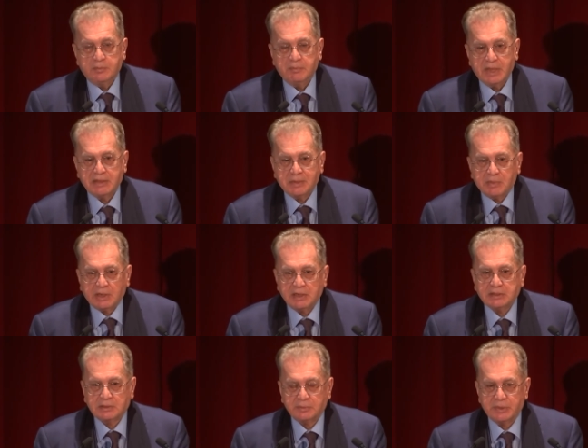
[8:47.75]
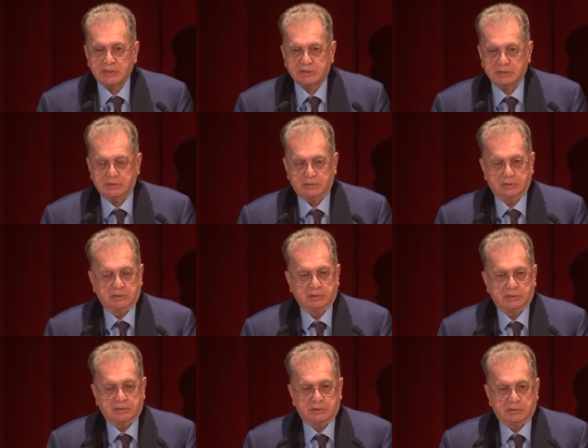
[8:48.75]
make them a little bit
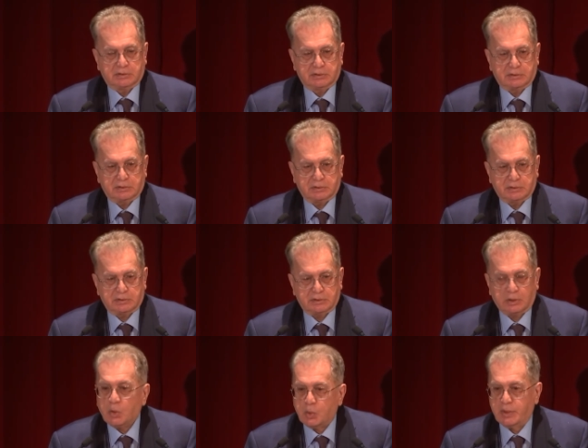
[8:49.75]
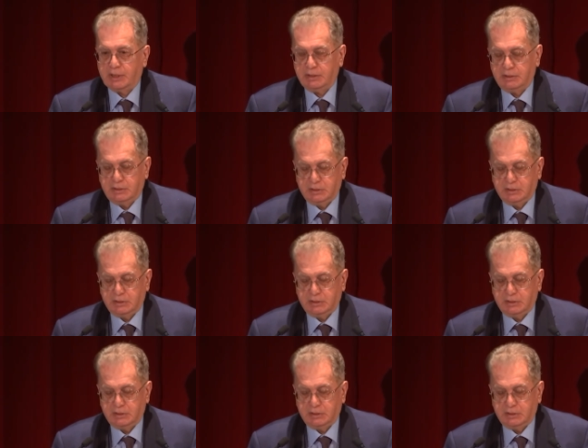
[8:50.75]
uh, lower.